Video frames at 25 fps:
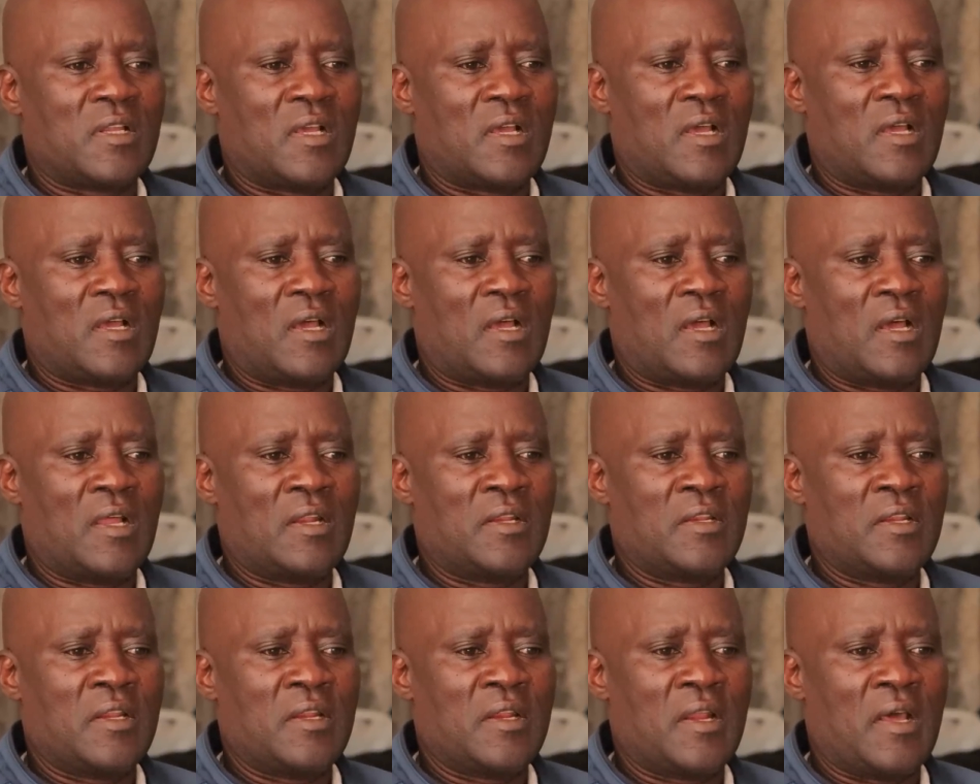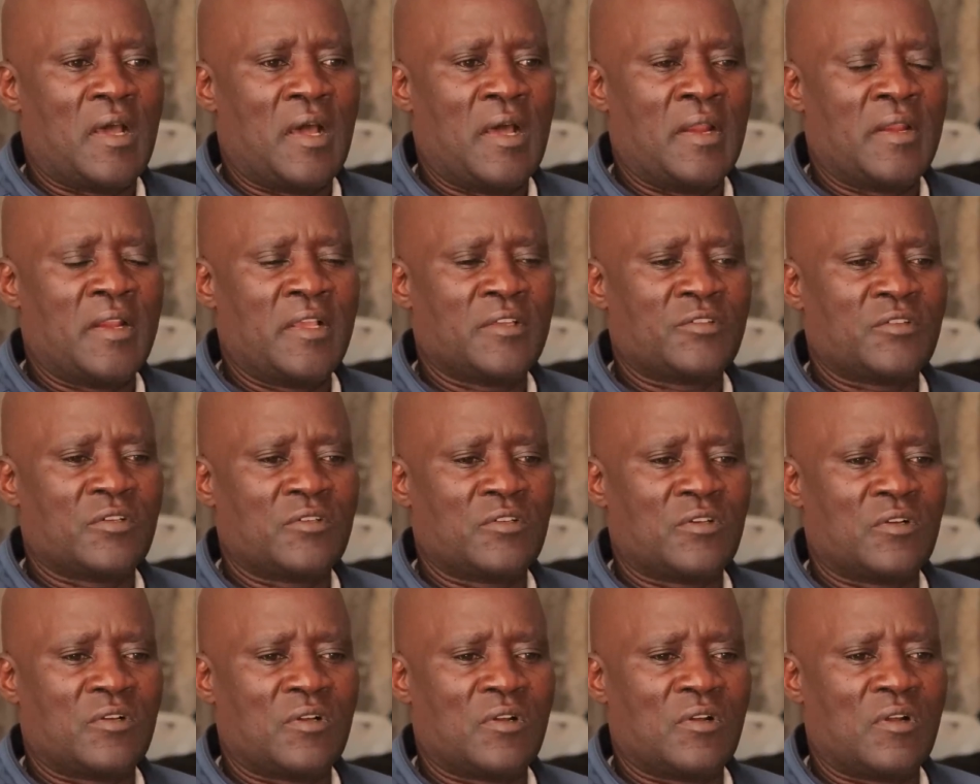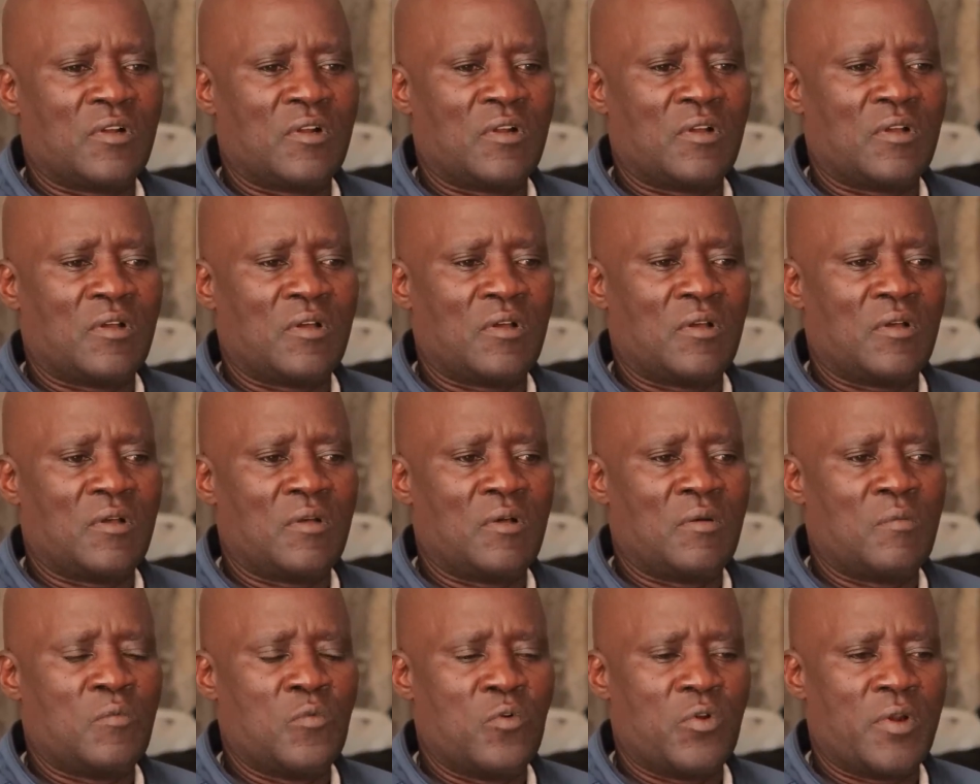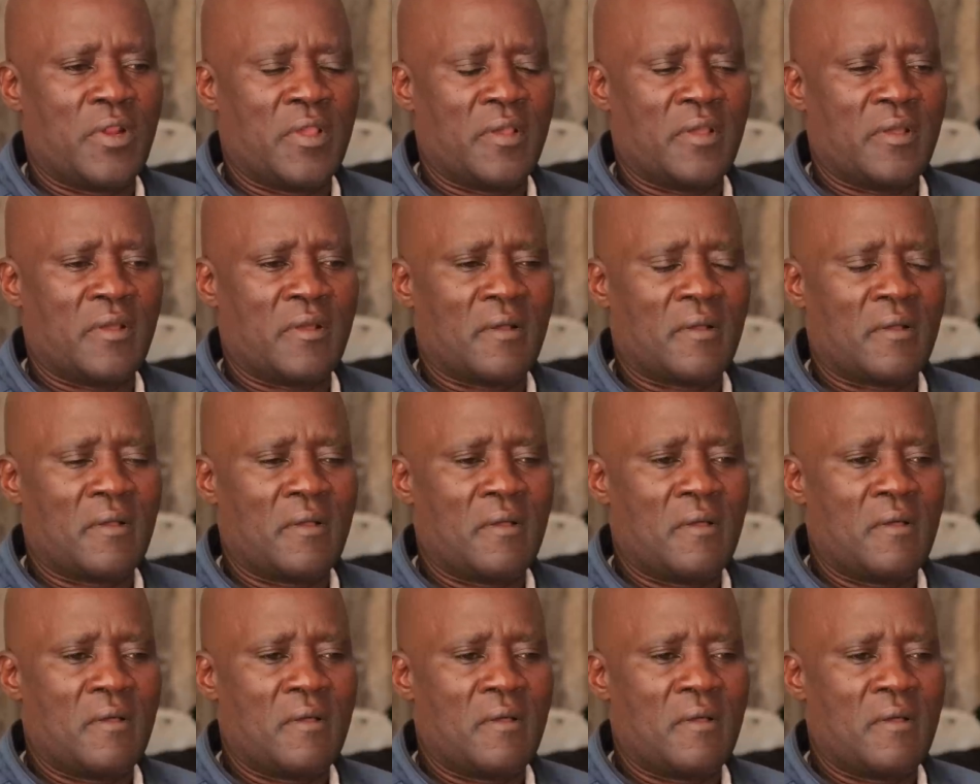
national mourning,